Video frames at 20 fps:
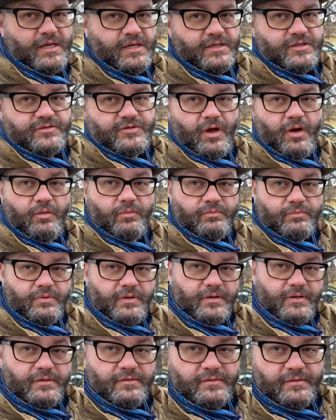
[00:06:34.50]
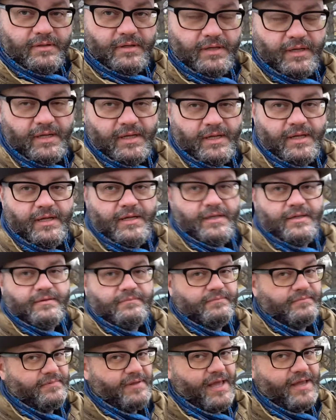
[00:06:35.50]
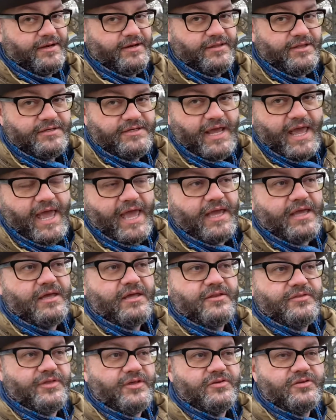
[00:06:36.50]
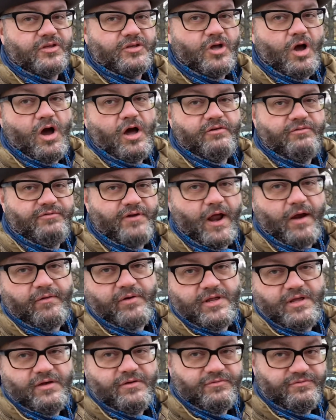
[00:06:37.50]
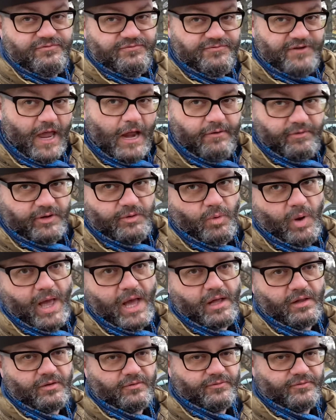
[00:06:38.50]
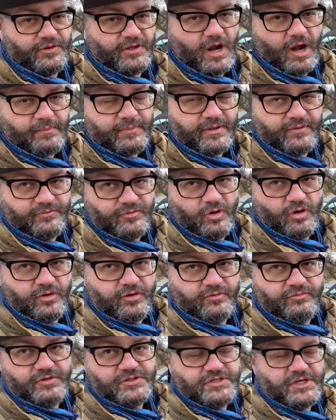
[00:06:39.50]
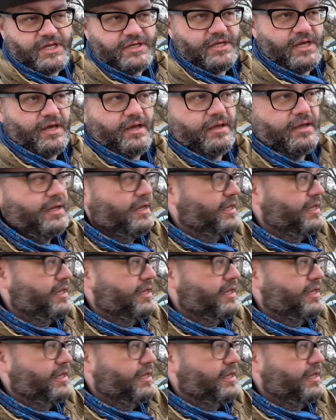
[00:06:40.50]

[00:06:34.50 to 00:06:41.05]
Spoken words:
So, end of the day, things had gone very, very well for the Army of Northern Virginia,